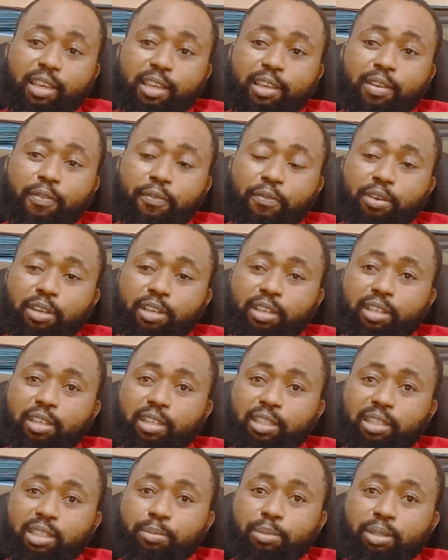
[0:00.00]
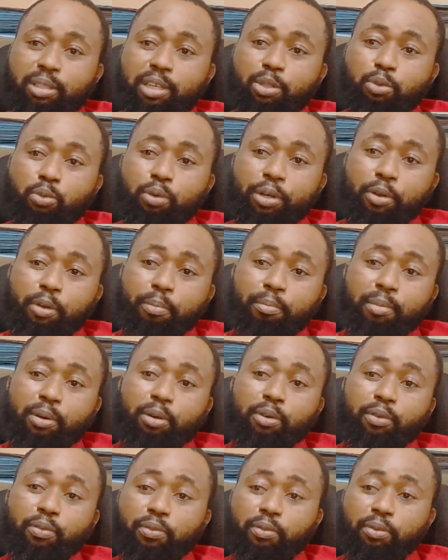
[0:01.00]
if it's limited to a
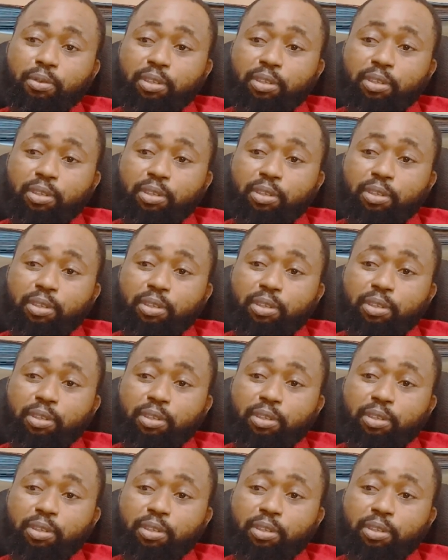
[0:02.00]
number of